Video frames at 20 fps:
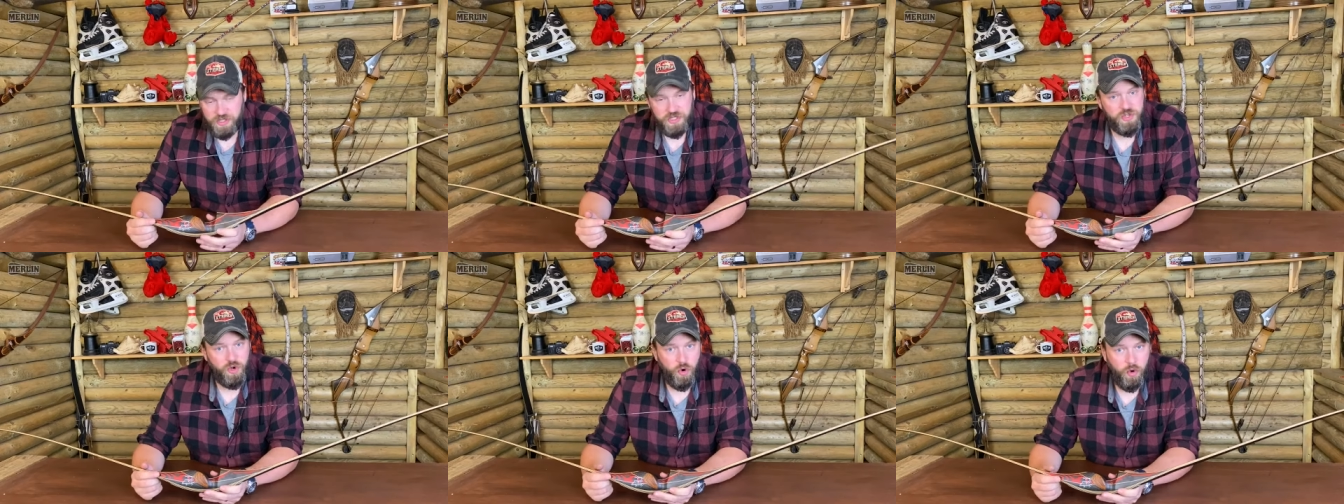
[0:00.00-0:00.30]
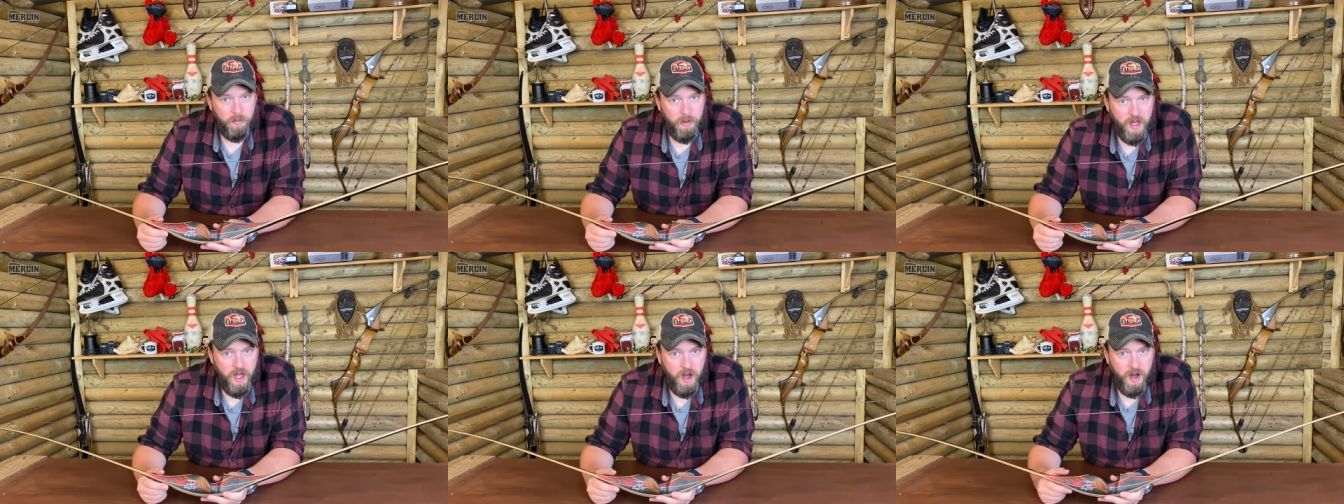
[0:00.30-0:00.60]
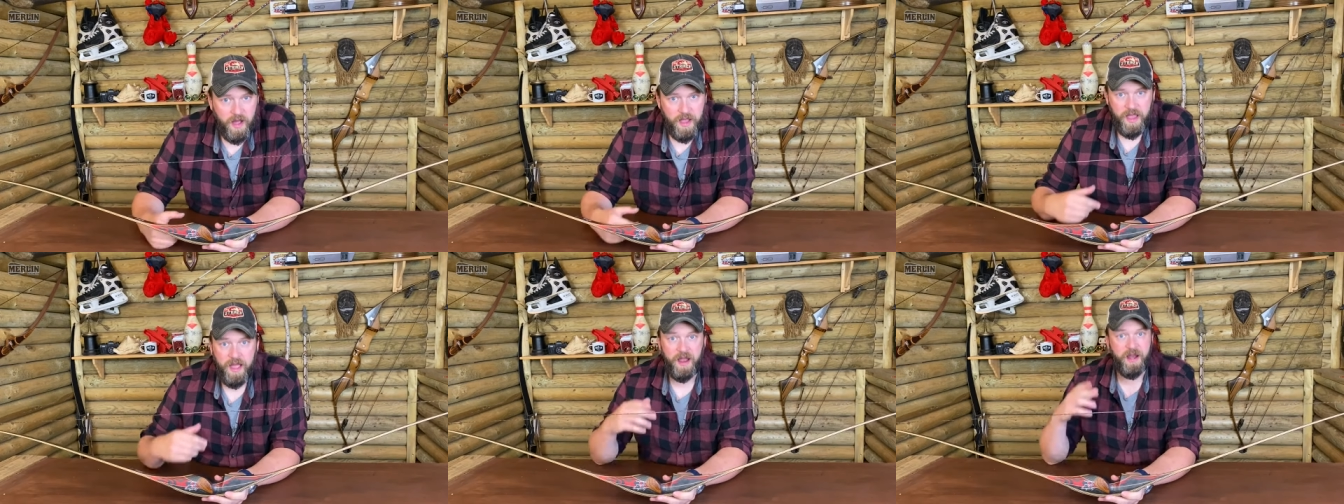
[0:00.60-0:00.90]
just caught my
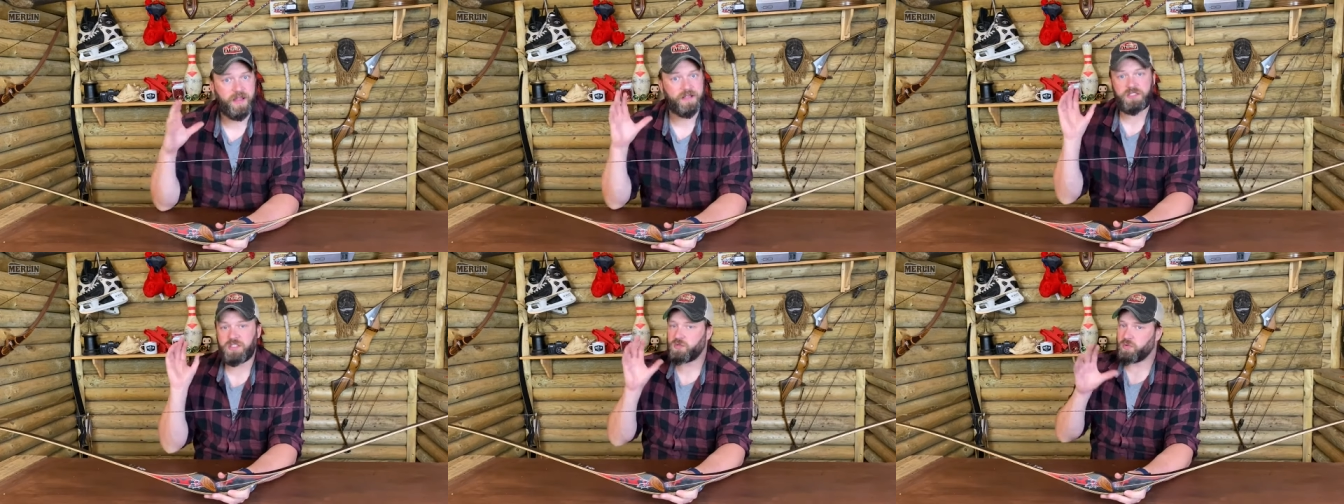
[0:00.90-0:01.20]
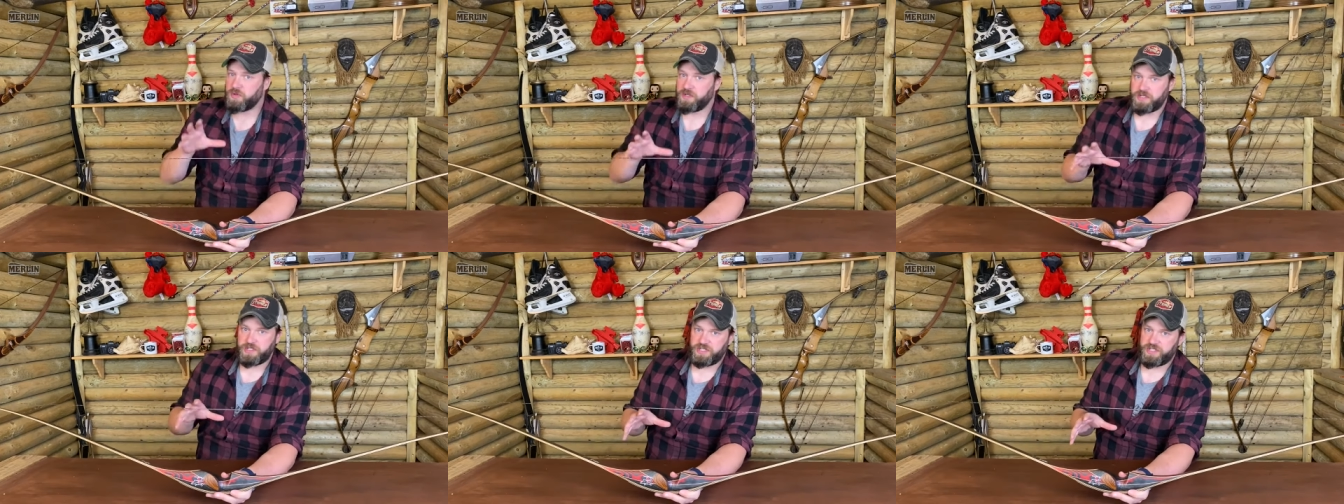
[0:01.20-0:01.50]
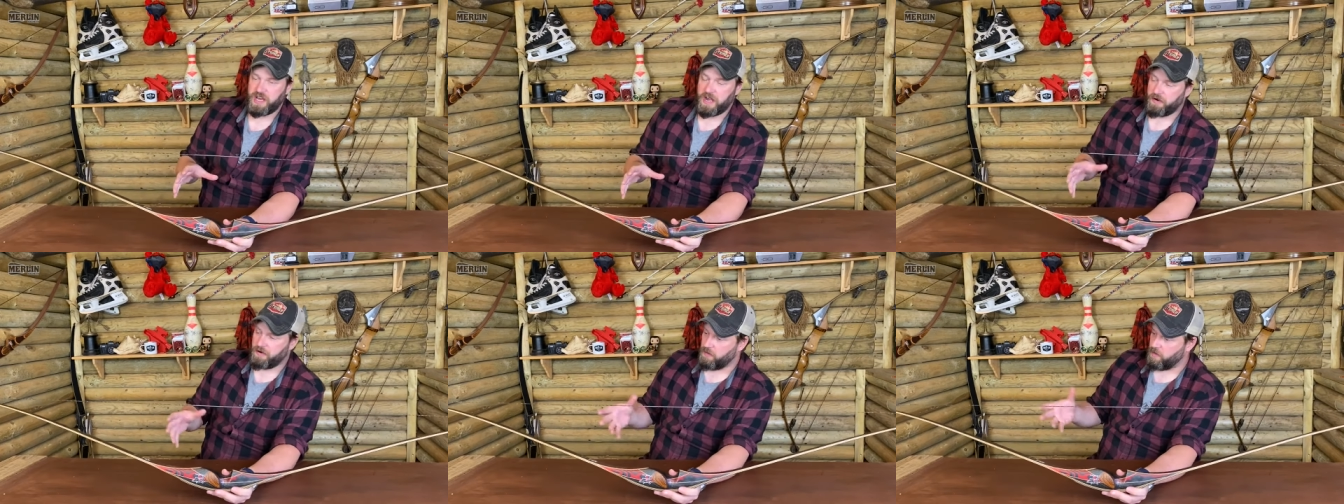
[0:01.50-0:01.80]
eye, and I just wanted to
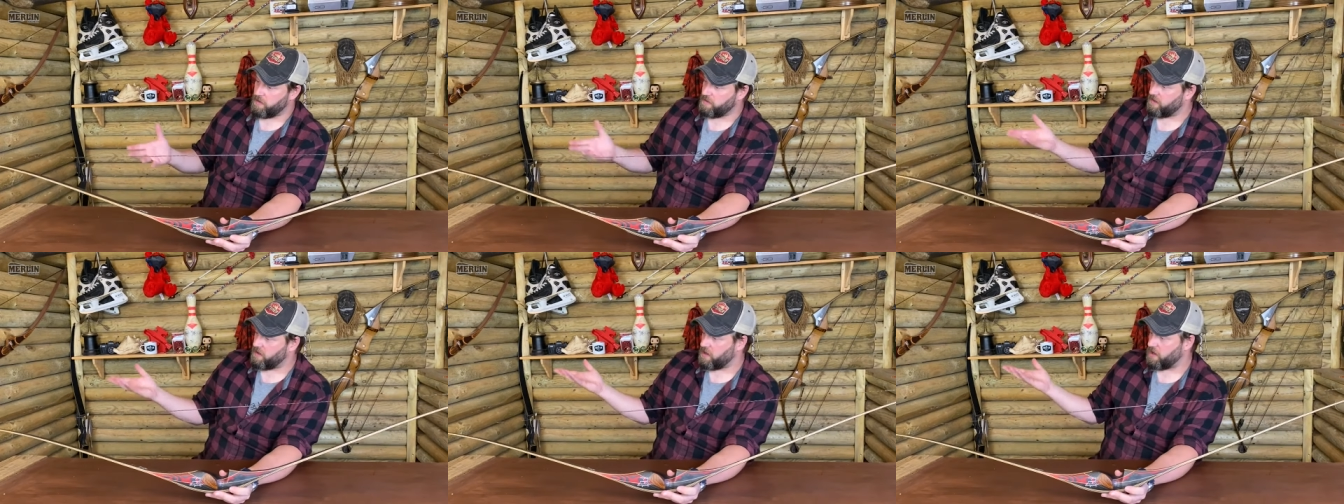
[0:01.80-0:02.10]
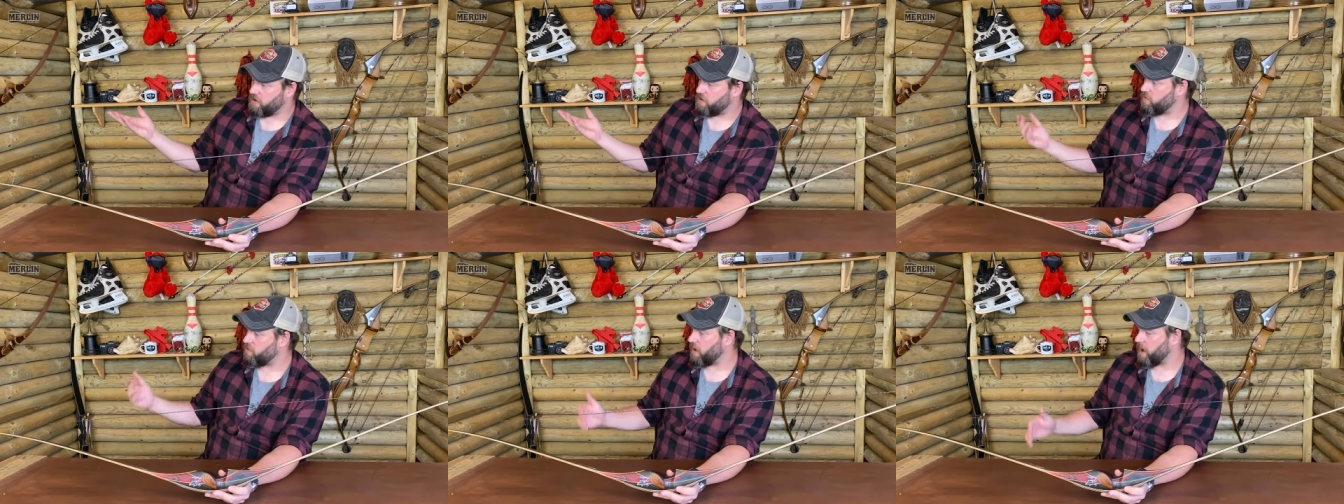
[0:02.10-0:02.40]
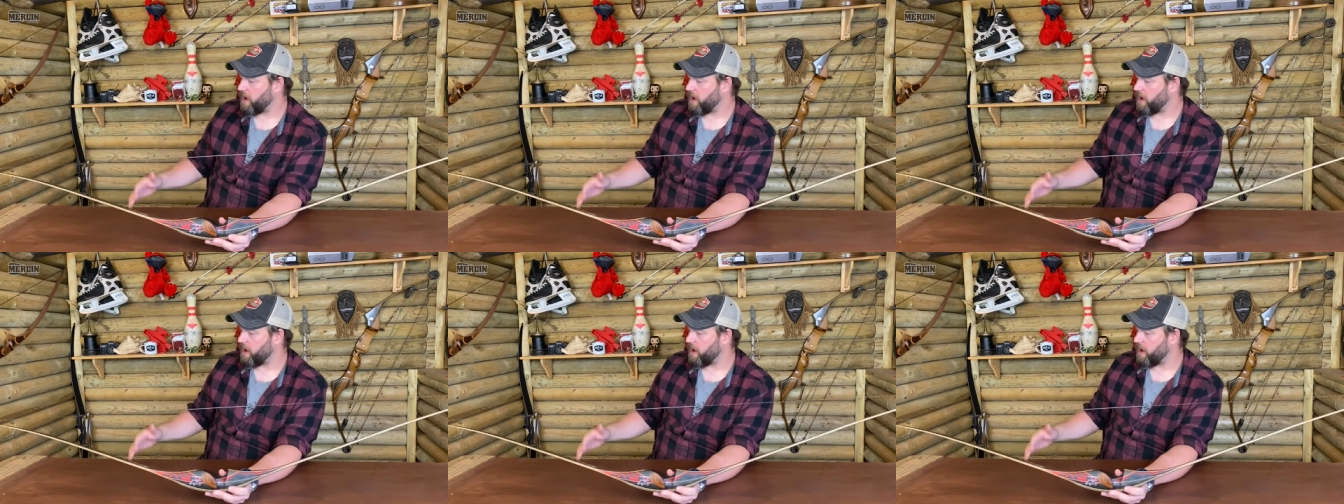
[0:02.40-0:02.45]
share it with you.